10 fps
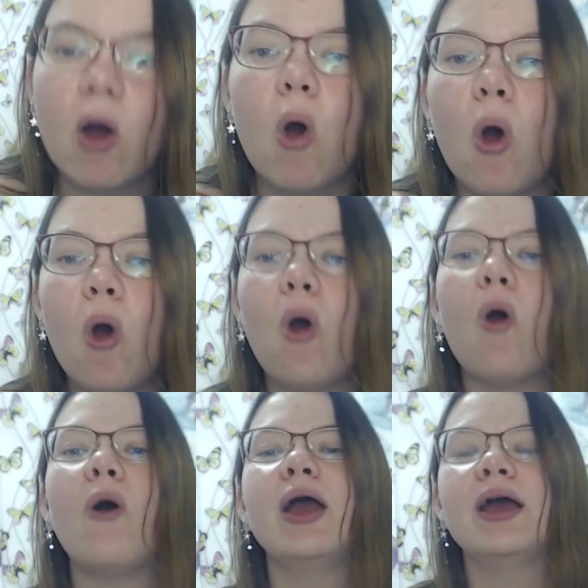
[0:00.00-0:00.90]

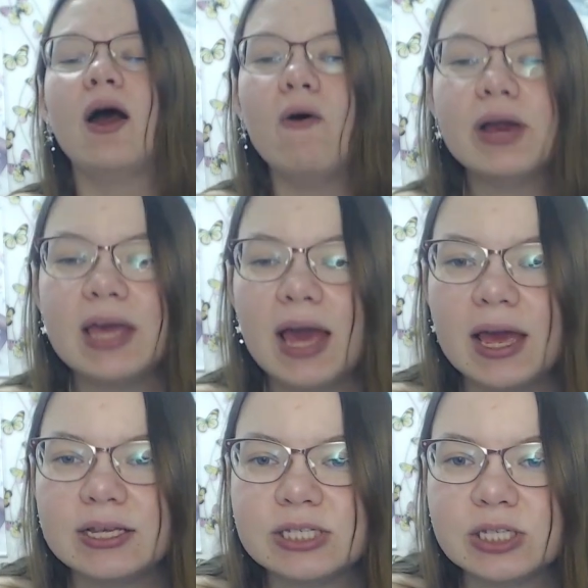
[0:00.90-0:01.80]
Oh,
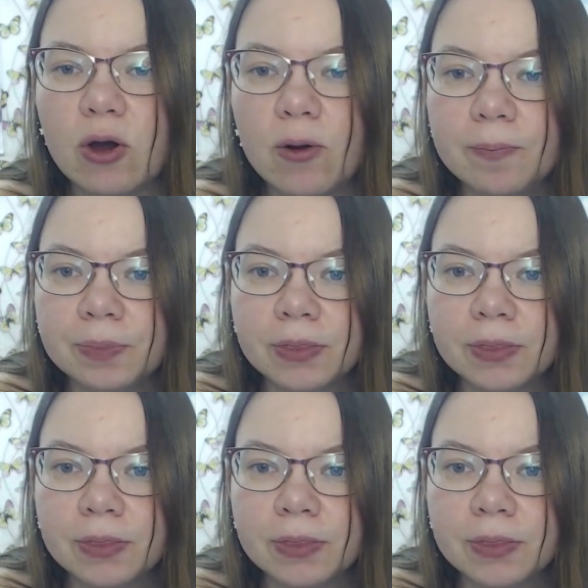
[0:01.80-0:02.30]
okay. So